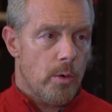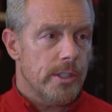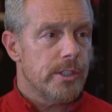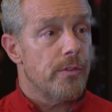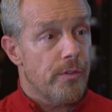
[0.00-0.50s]

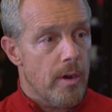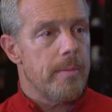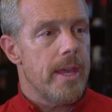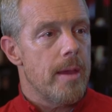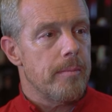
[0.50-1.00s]
question
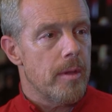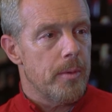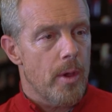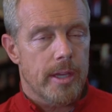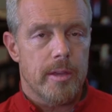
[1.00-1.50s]
from the
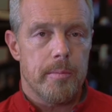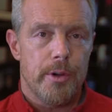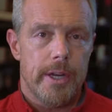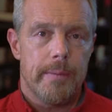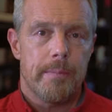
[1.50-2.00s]
MWI
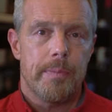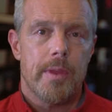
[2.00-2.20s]
community.